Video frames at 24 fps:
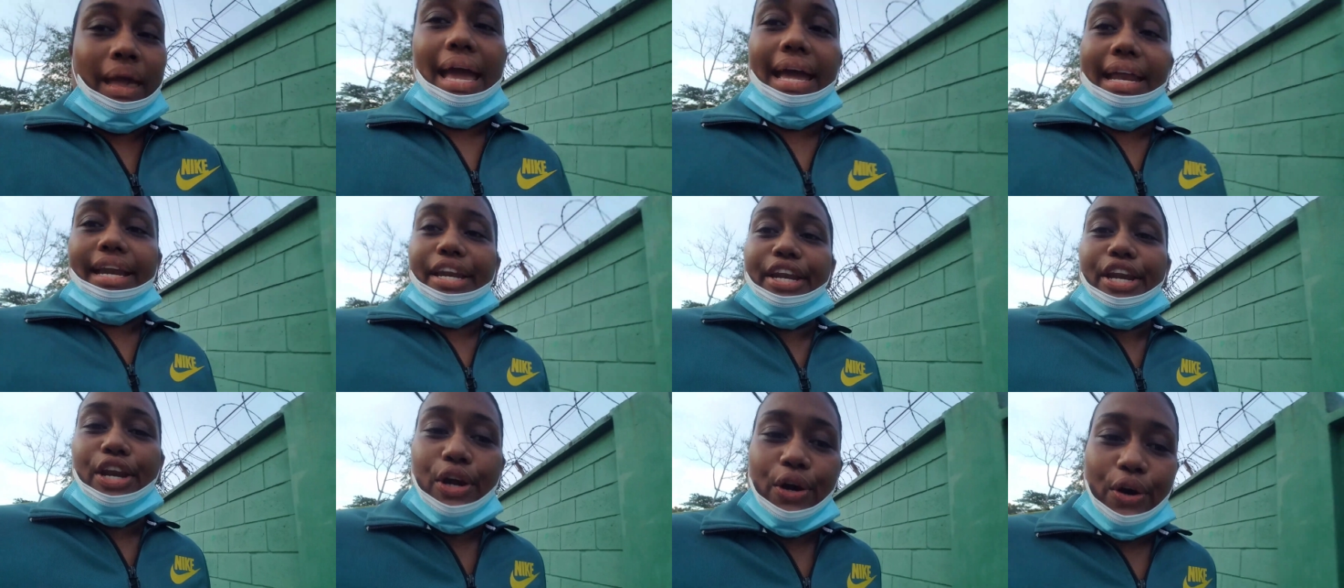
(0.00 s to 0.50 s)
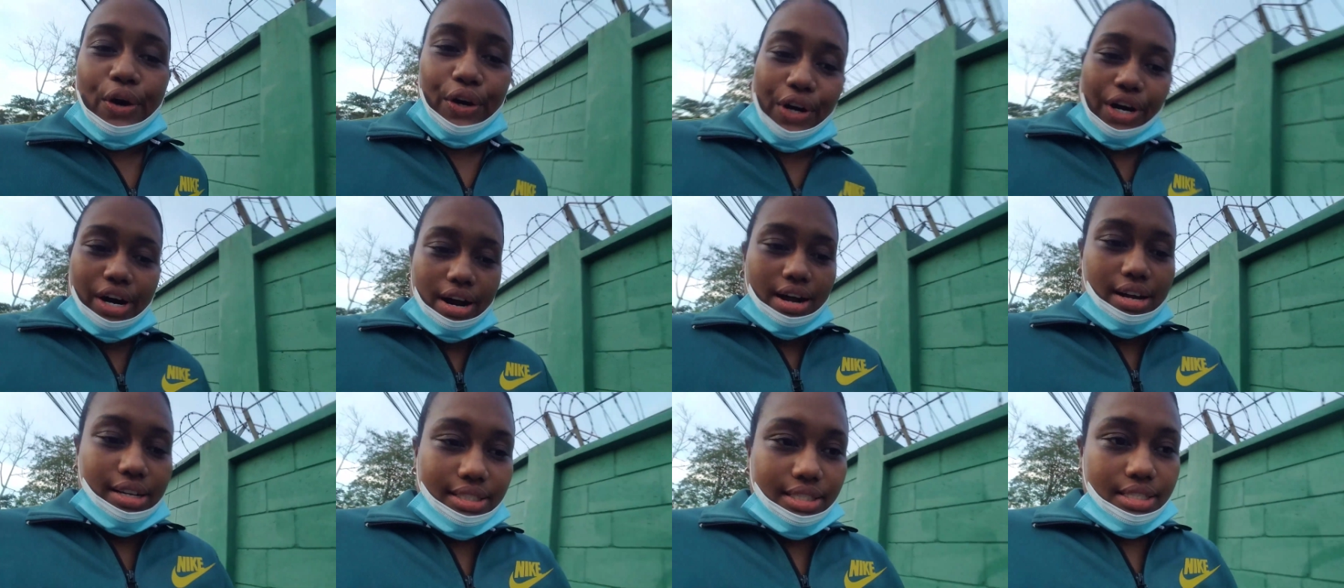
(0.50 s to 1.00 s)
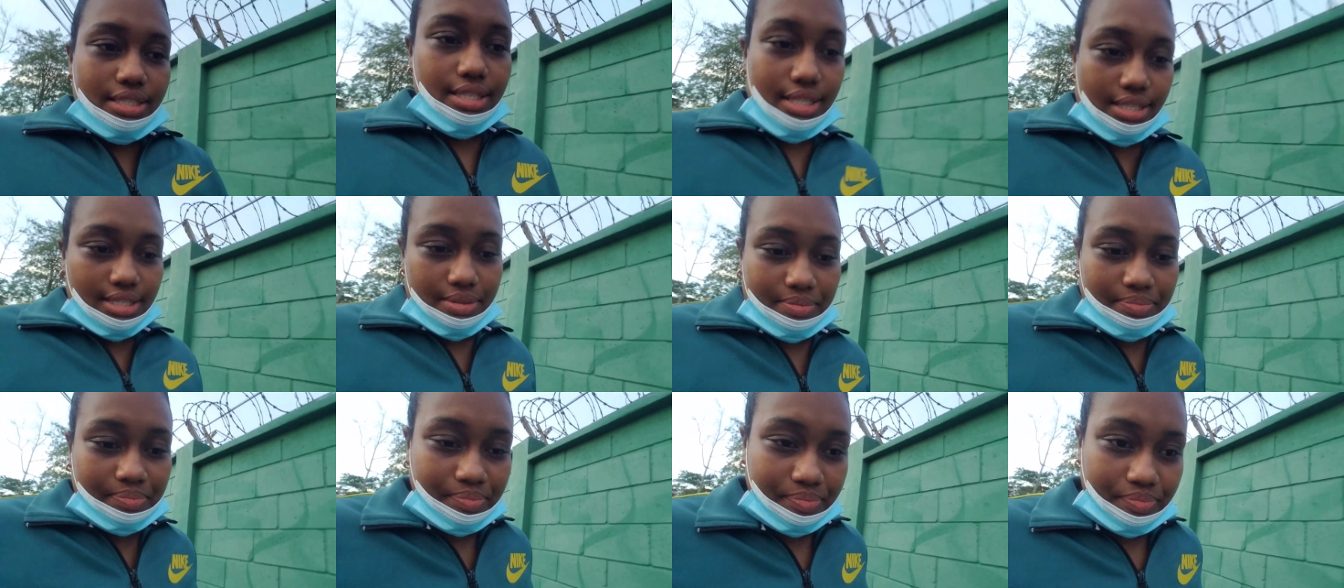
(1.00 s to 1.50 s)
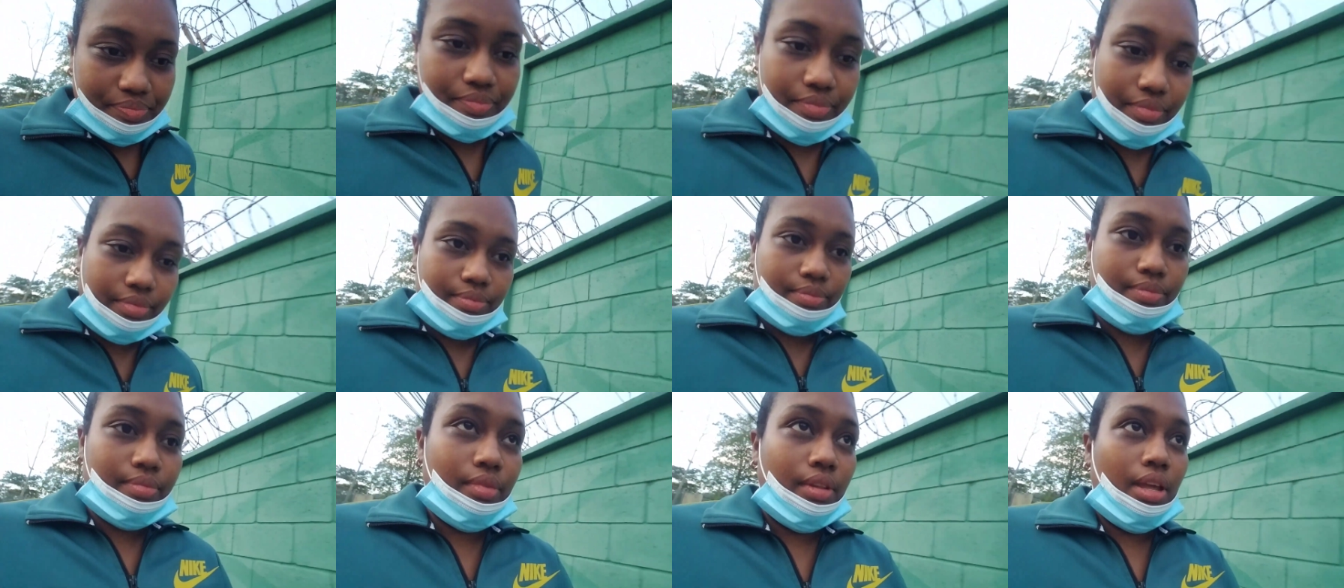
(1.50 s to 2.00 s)
endurance,
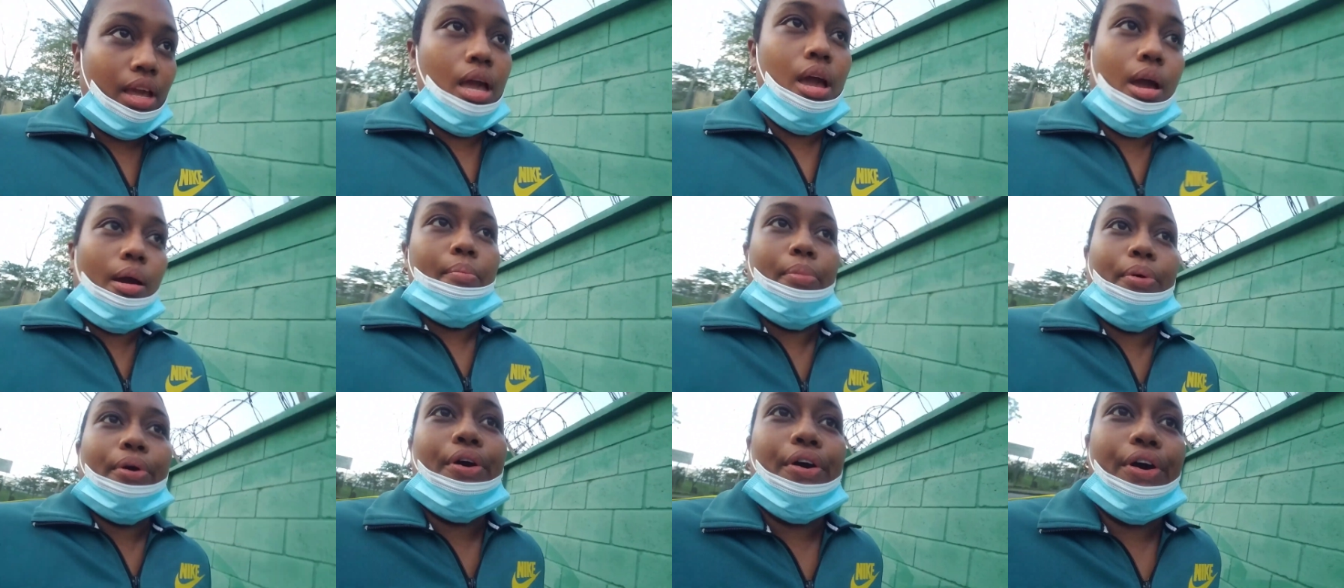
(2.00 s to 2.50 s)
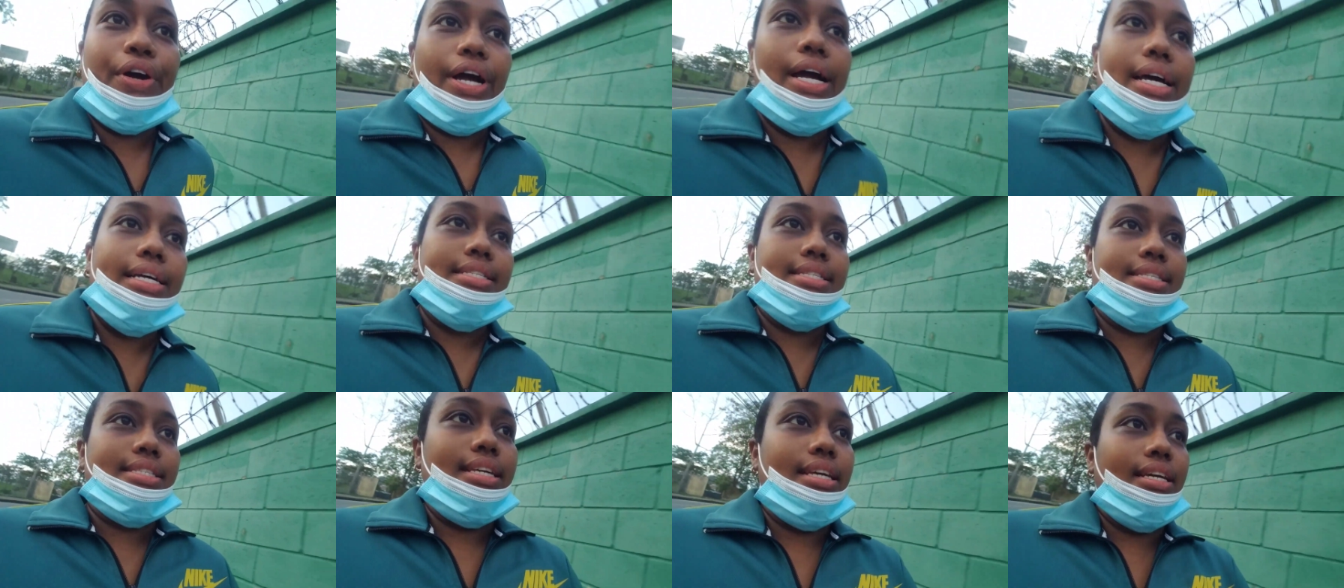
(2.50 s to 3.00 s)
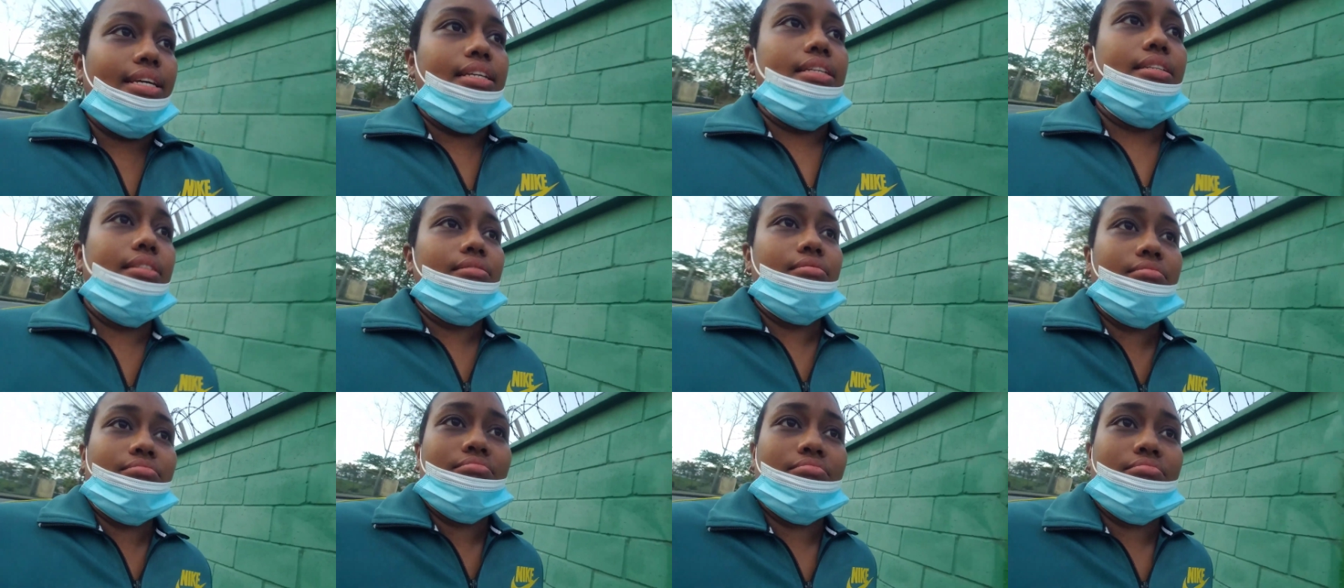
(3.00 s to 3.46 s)
progress in,